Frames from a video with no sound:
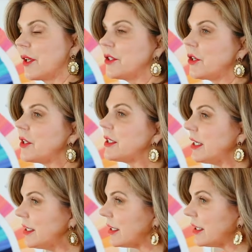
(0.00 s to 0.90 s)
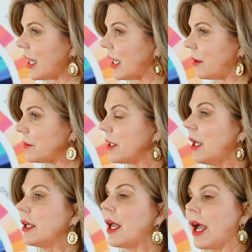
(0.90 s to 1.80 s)
So the season names
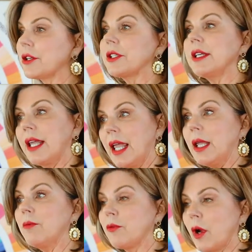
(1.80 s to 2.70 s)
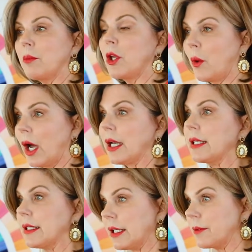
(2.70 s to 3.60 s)
actually came from
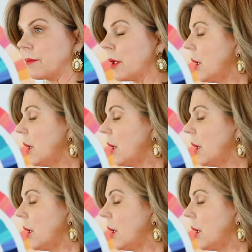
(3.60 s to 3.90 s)
Johannes Itten.